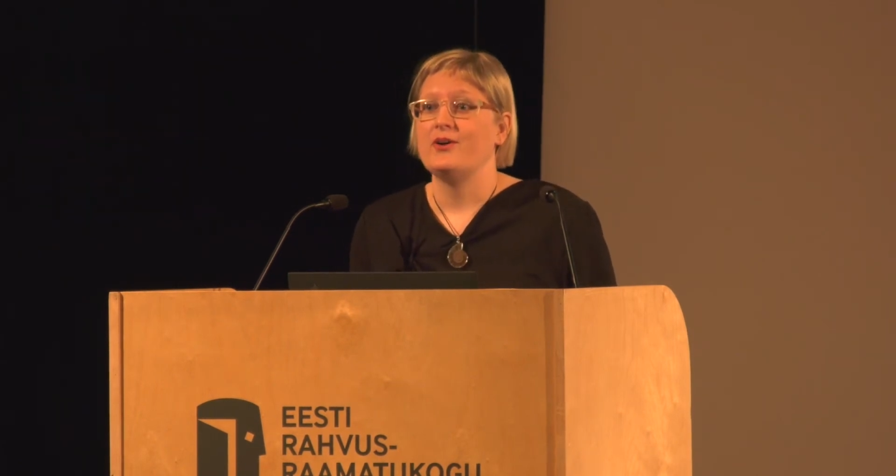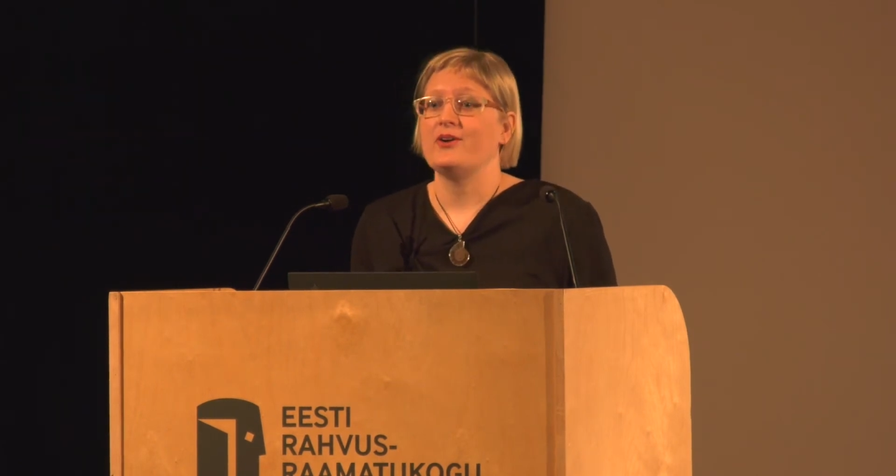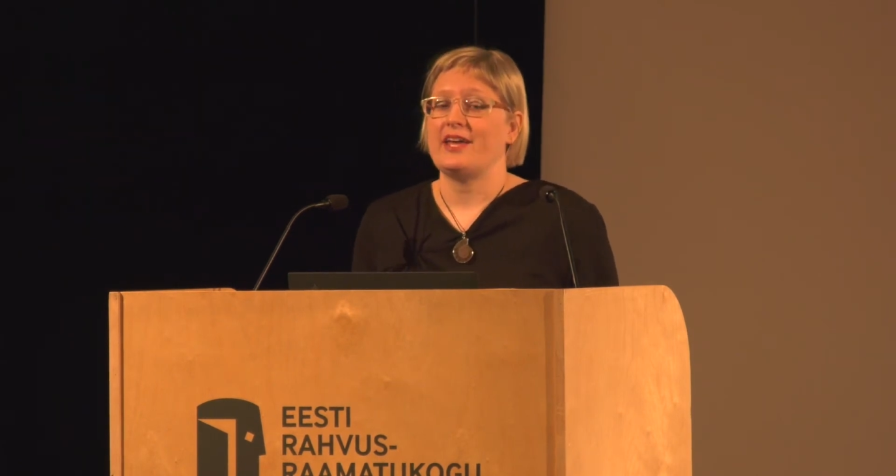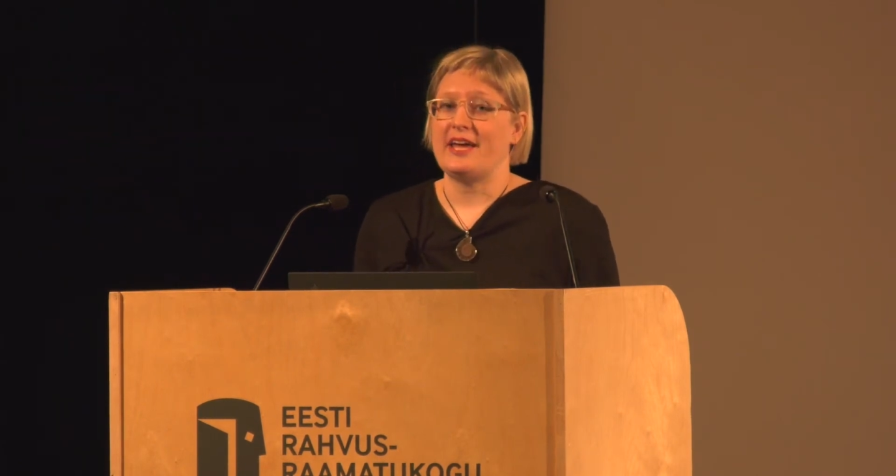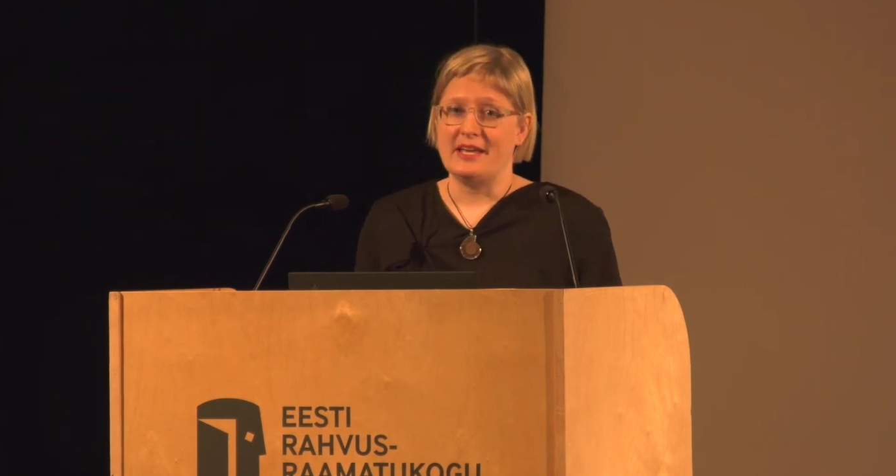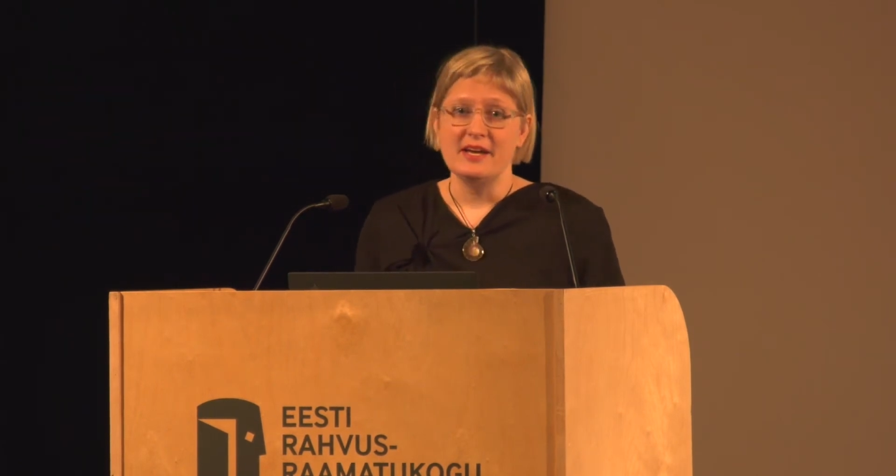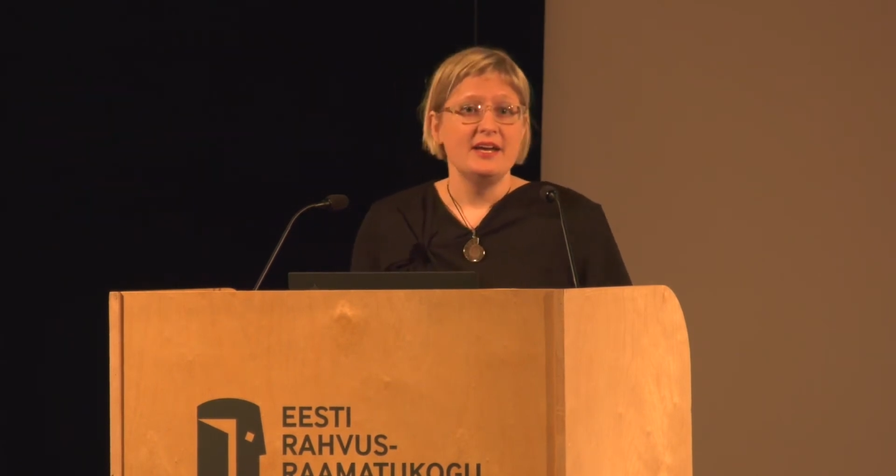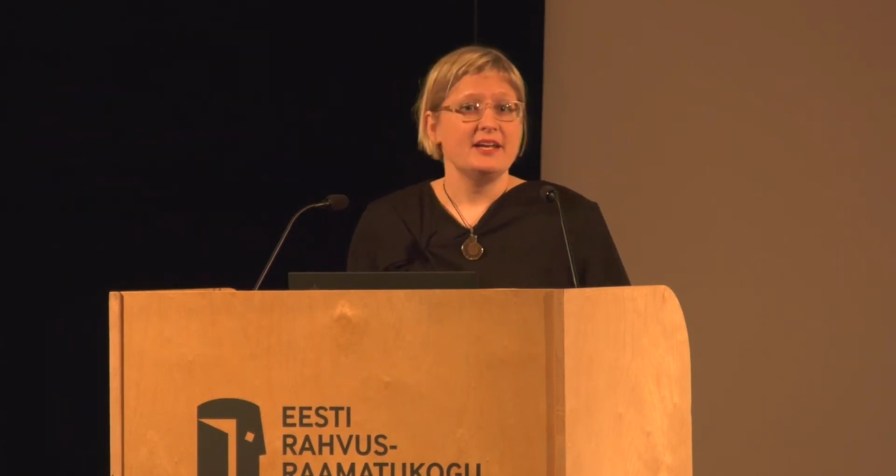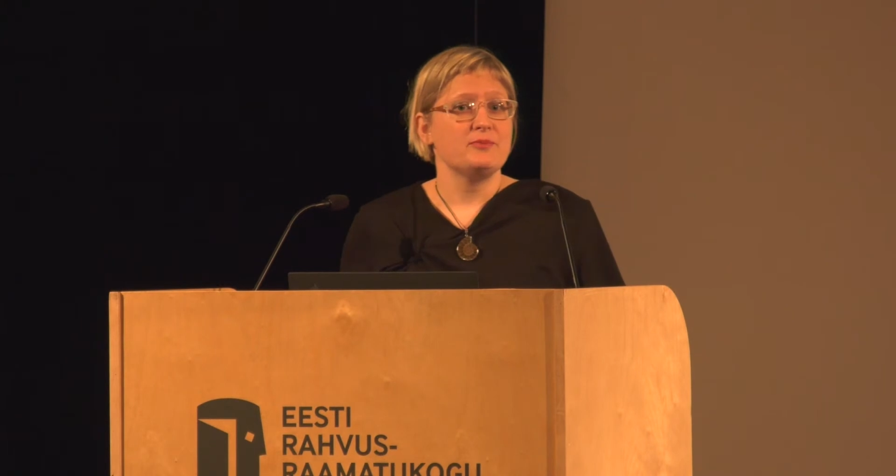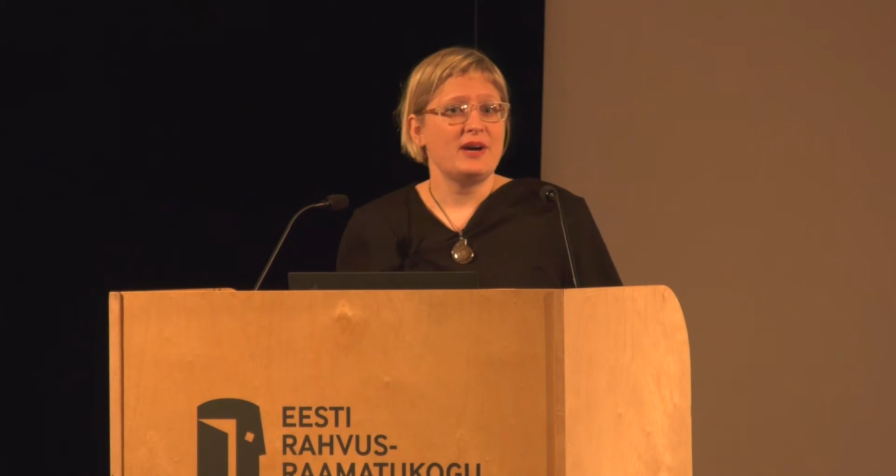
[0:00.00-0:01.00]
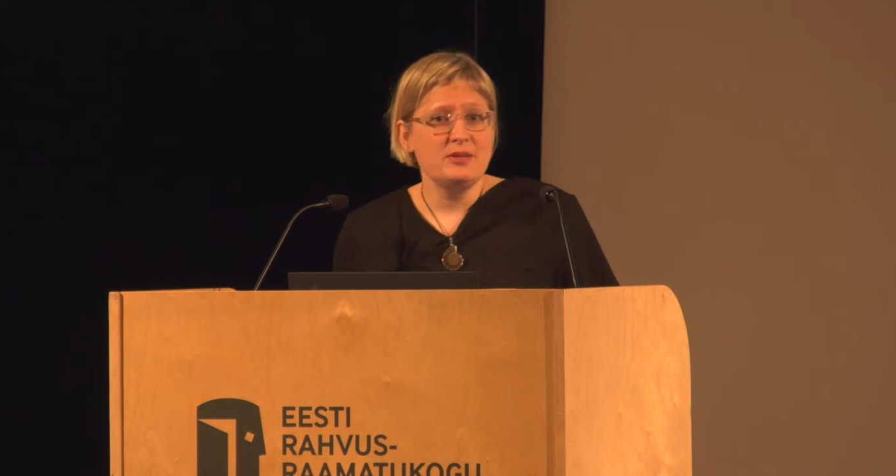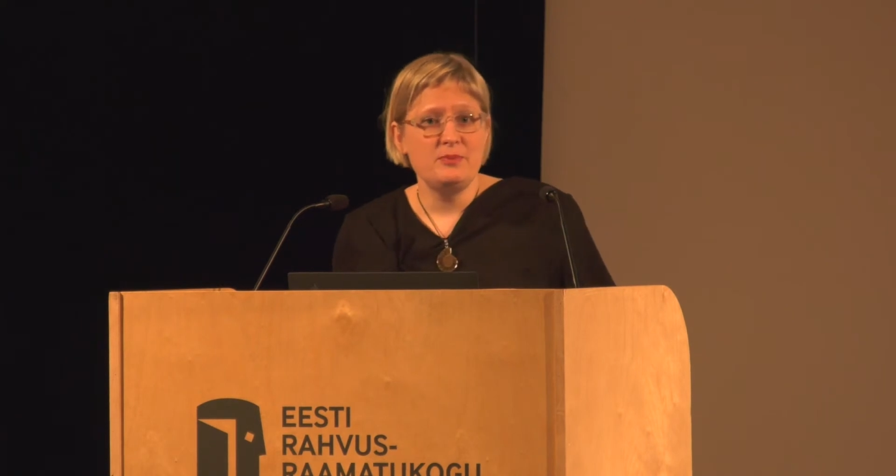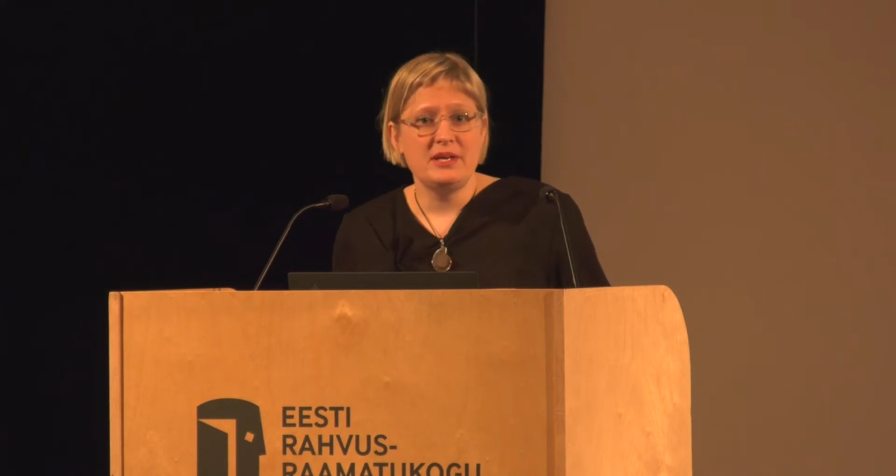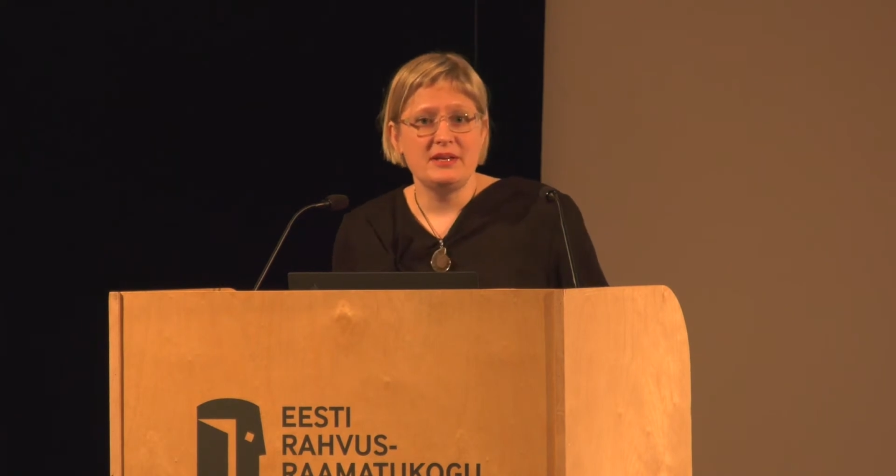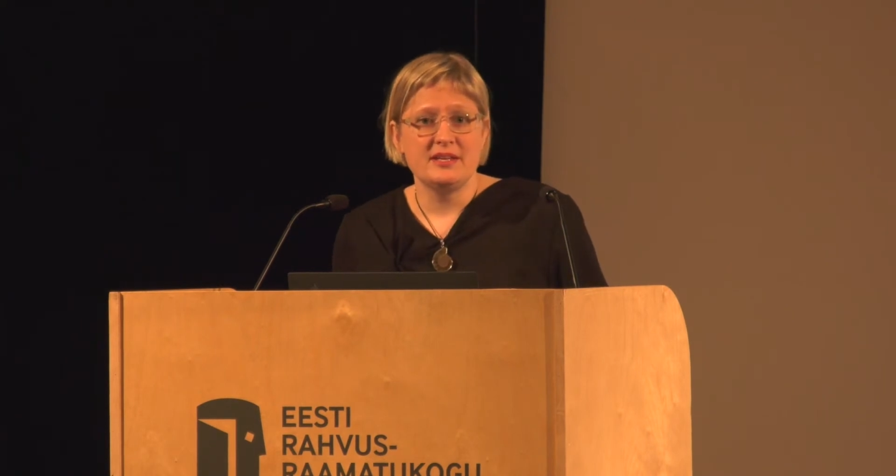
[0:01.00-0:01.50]
Okay, it
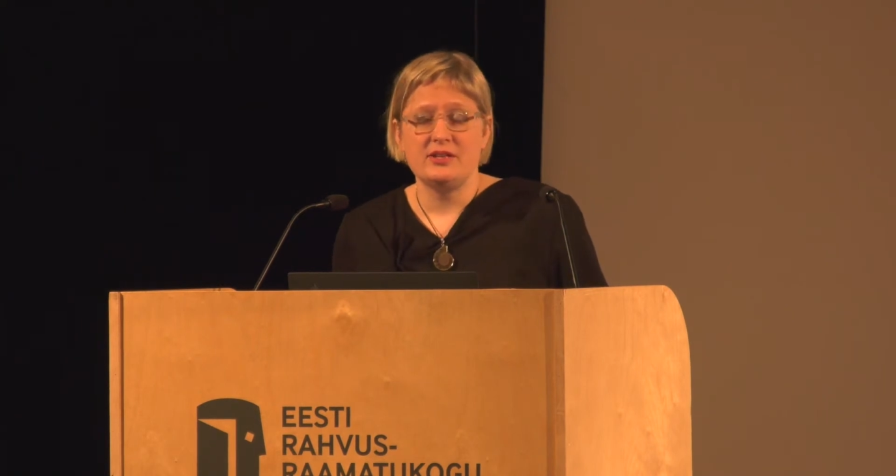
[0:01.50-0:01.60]
might be